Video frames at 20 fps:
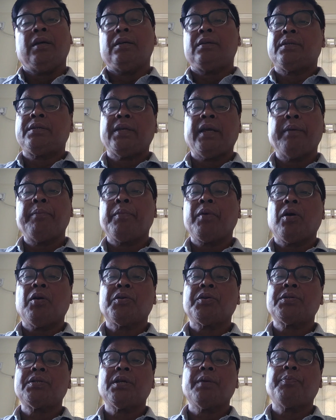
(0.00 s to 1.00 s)
same
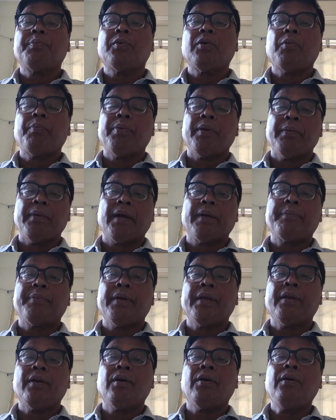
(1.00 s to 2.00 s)
concept of payback
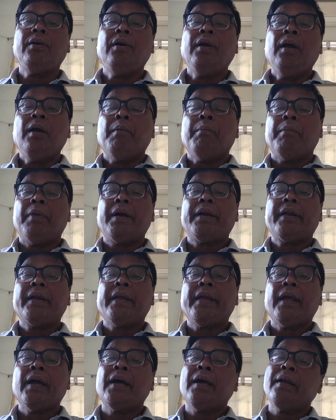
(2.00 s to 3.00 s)
period, but
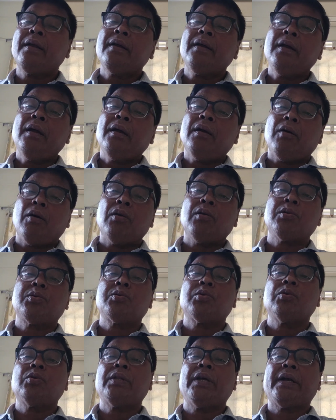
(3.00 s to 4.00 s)
here
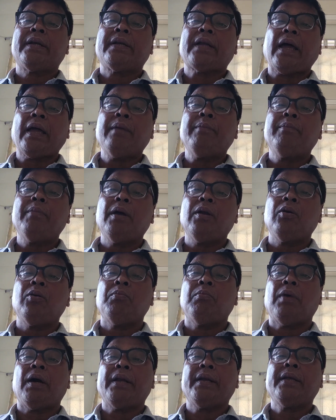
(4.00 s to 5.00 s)
also the time value
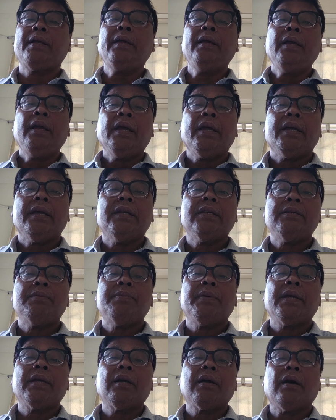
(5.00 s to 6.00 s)
of money is
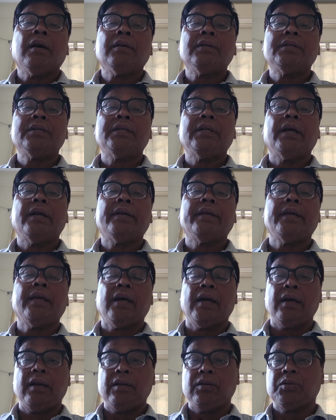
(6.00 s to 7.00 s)
being considered
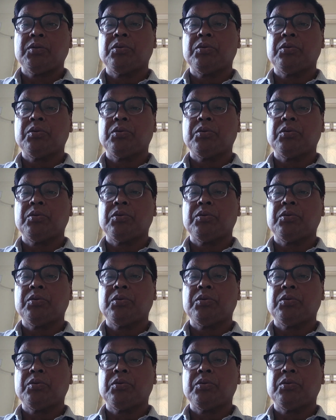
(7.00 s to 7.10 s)
here.